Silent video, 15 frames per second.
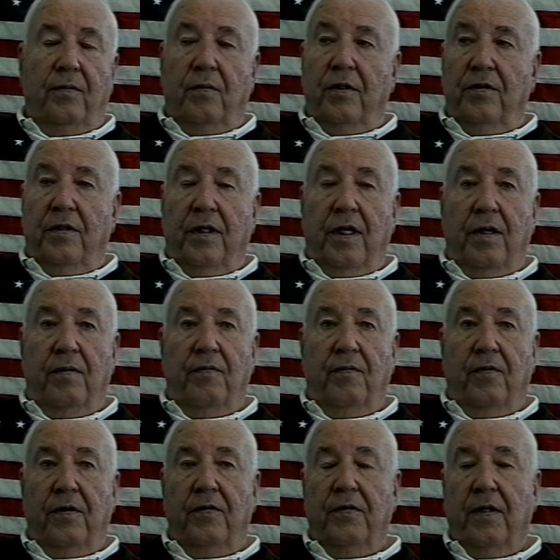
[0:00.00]
it wasn't the Air
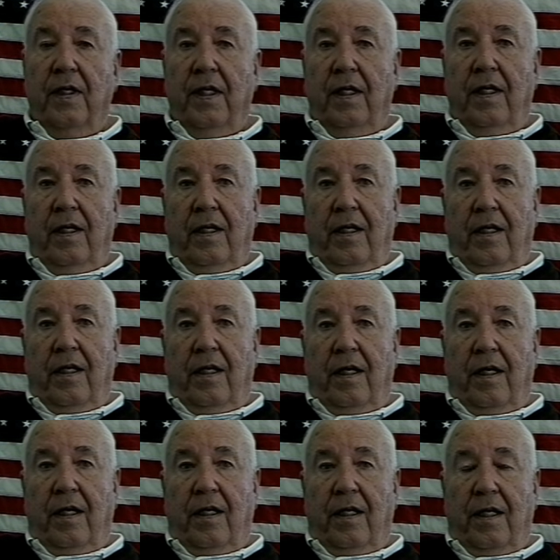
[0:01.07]
Force,
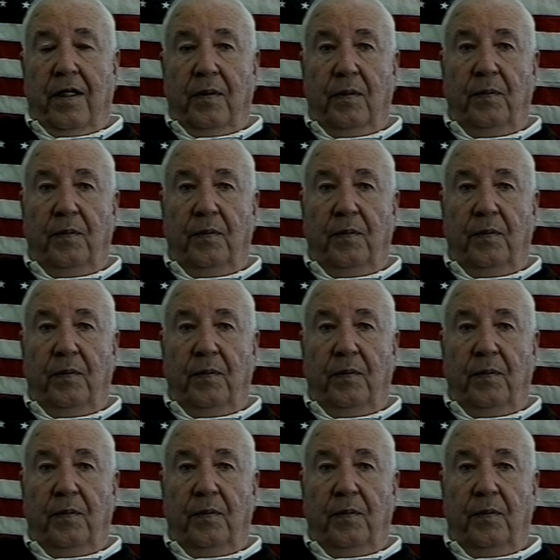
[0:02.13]
and uh,